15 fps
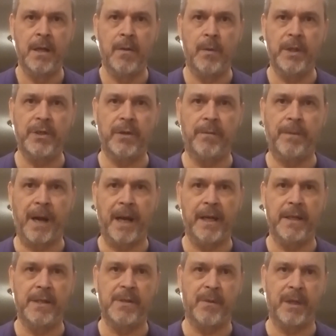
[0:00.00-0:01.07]
what you'll
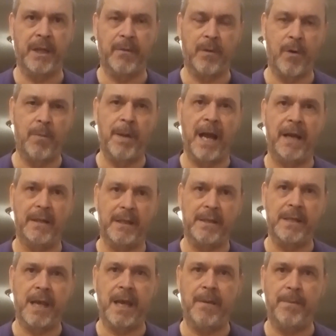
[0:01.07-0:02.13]
find is when they roll back the
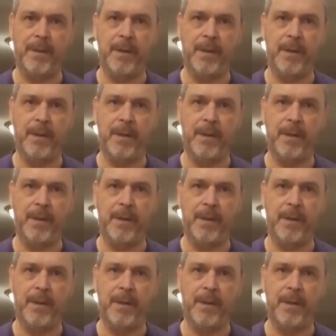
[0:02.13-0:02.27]
tape,